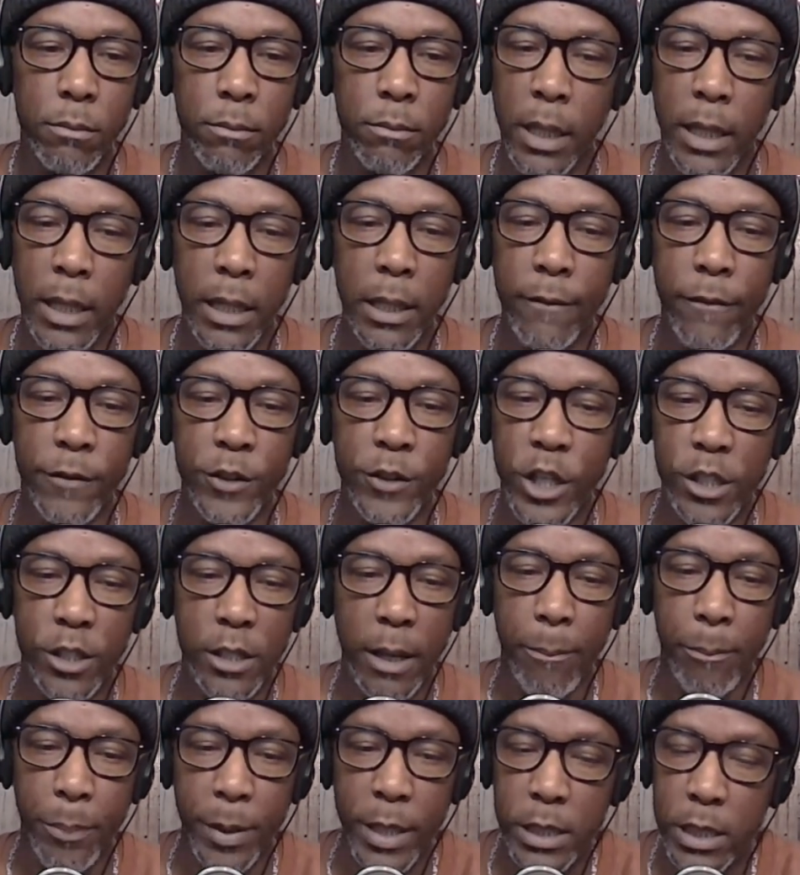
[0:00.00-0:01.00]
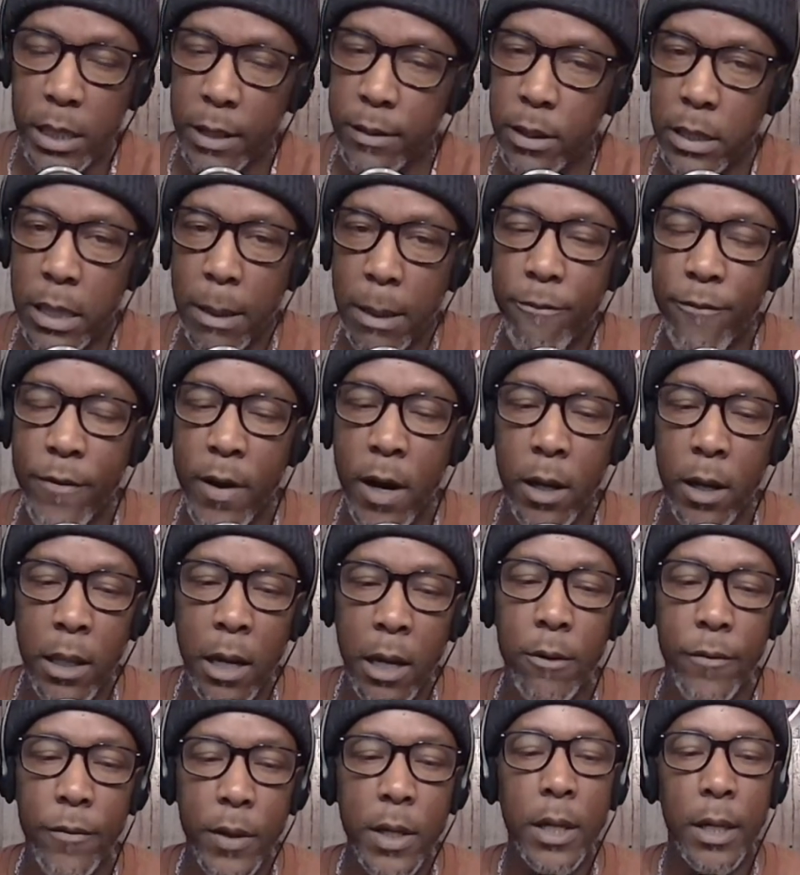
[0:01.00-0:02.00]
But if just a piece of something fall
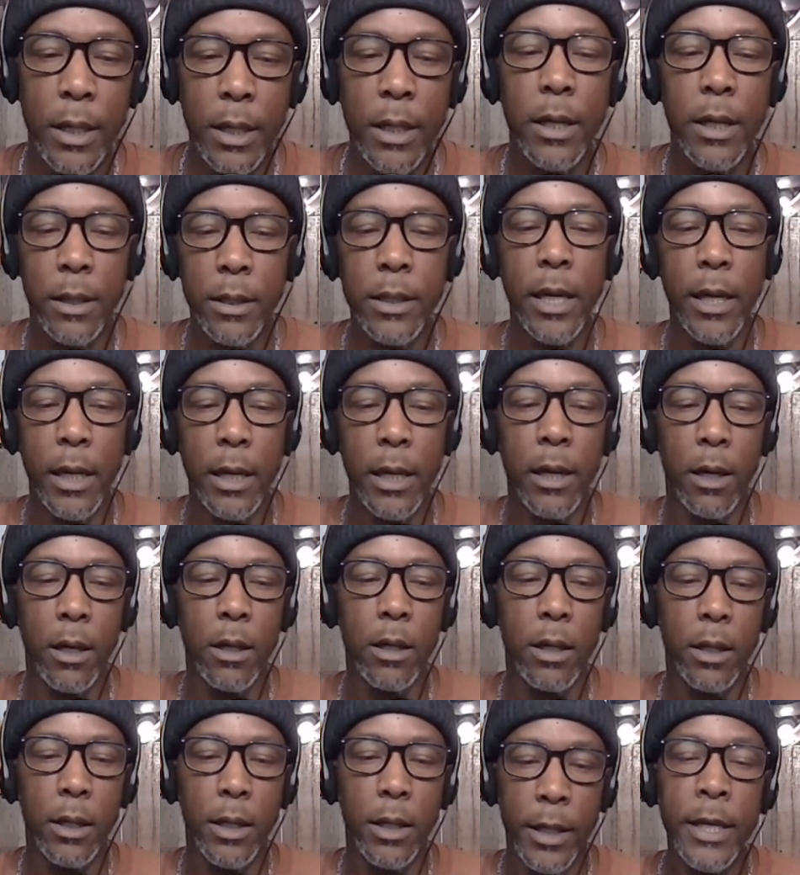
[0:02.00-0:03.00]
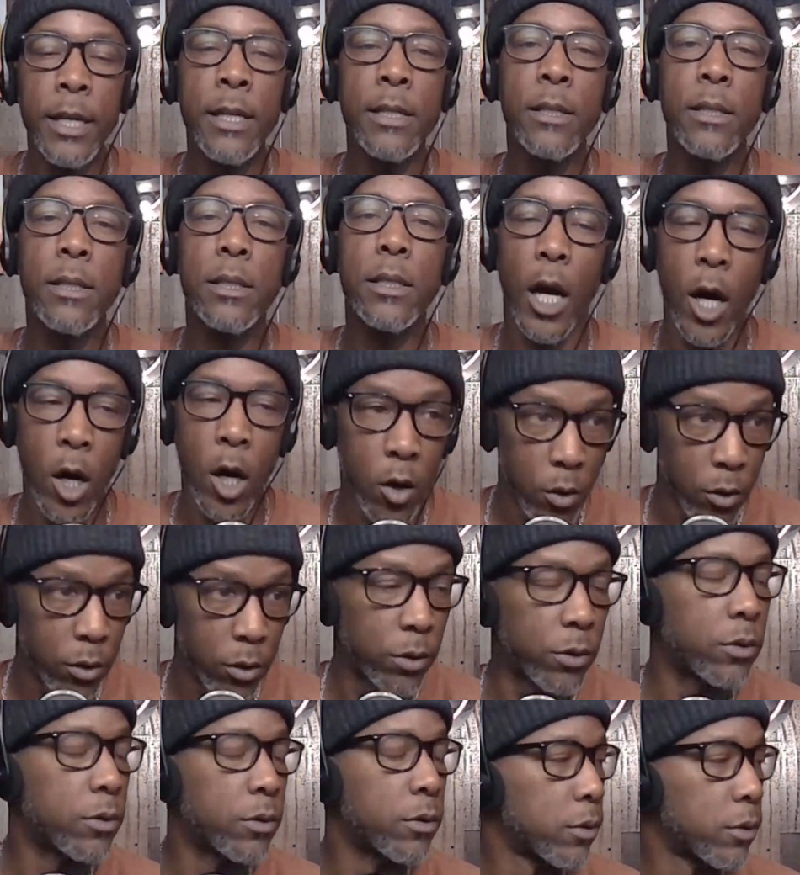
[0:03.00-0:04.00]
off, yeah, it's
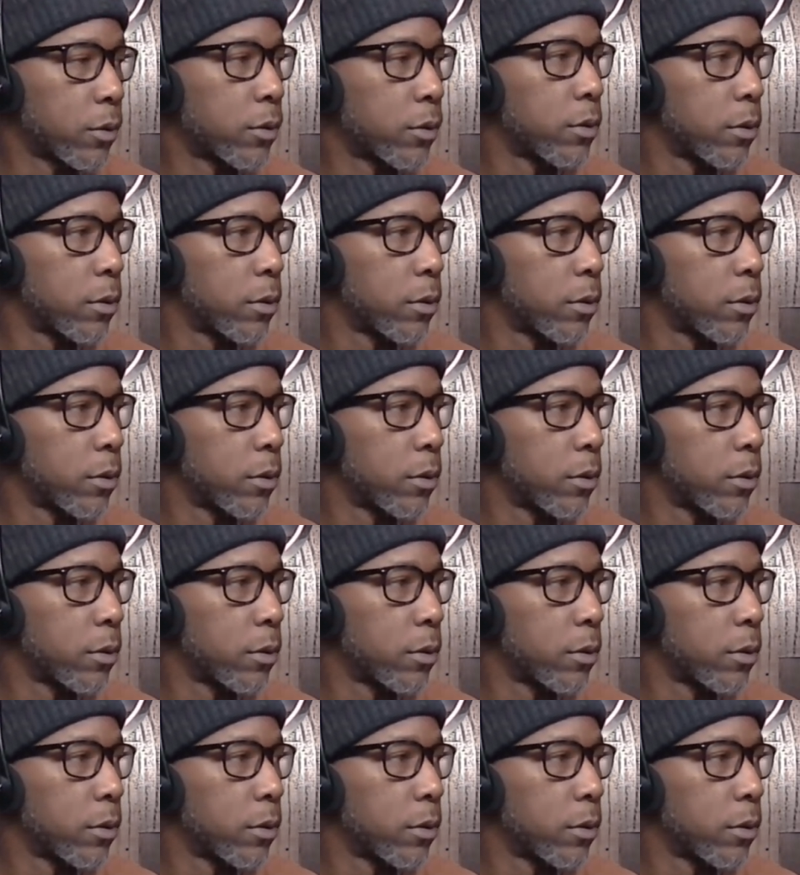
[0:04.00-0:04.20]
on.